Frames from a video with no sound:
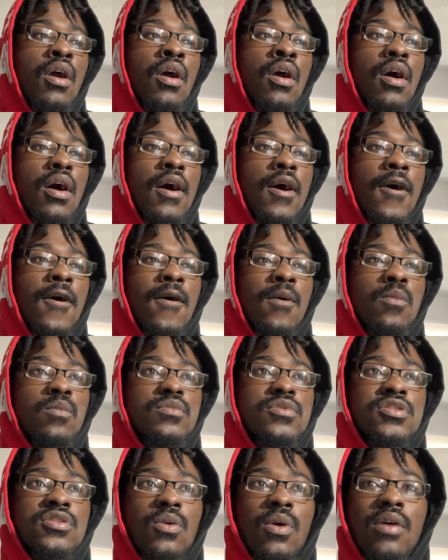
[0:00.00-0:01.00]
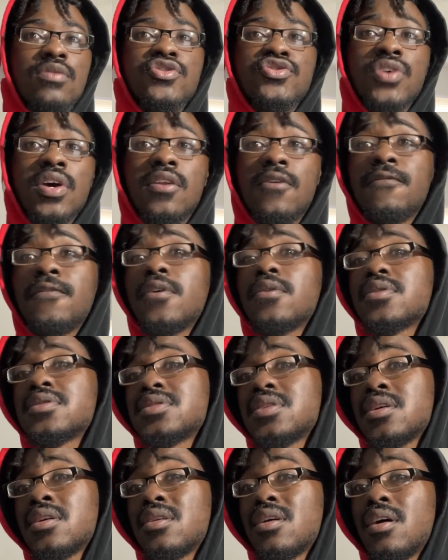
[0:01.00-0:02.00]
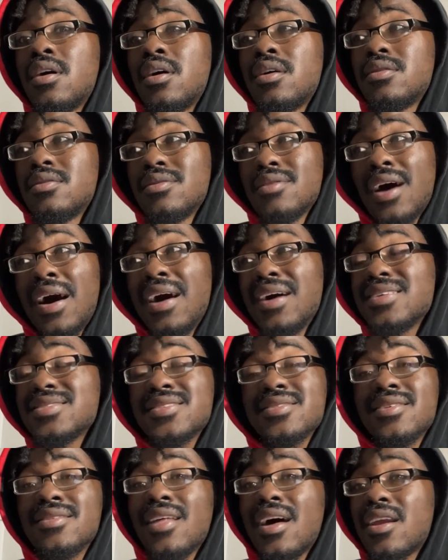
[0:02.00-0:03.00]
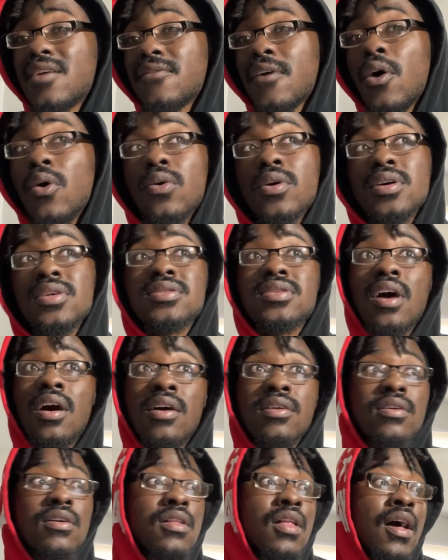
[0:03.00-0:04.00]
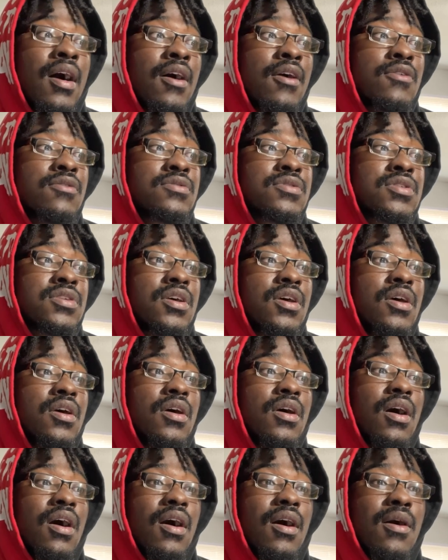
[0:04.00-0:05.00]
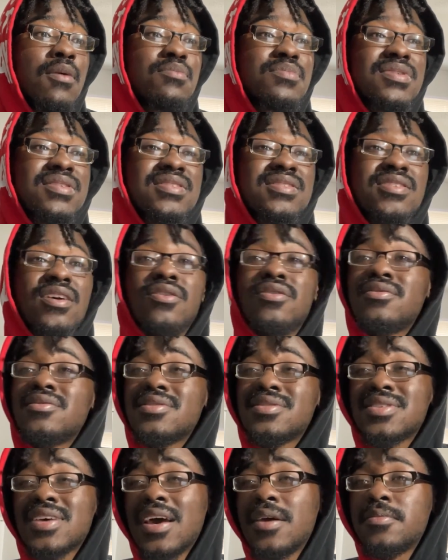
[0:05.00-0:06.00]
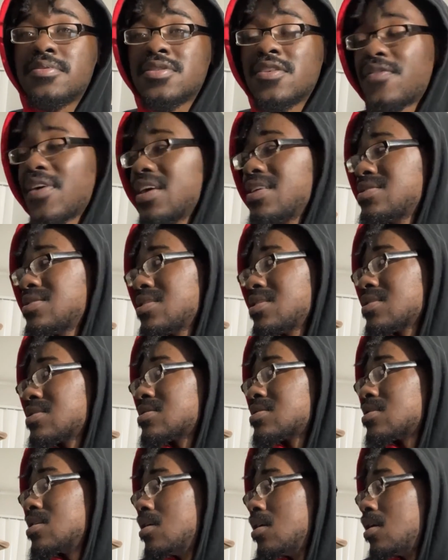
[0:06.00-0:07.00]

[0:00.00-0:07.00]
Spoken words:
So I was trying to focus in on, honestly, a lot of Hokas, On Clouds, certain types of Asics.